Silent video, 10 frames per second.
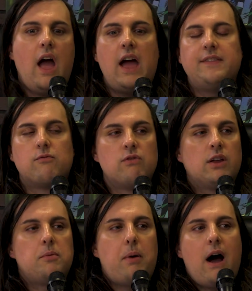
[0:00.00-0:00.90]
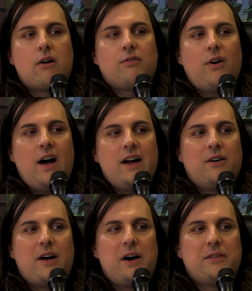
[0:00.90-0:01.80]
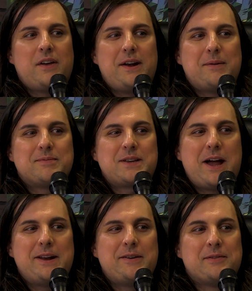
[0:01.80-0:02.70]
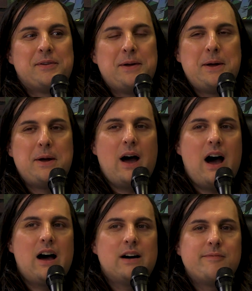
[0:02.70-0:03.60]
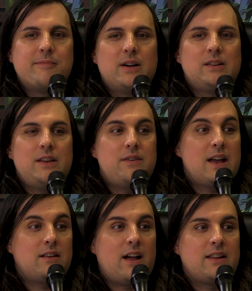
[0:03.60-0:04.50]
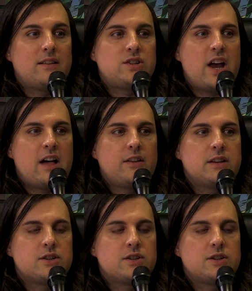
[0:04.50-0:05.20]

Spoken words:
And the really powerful health items kind of alleviate a lot of the challenge.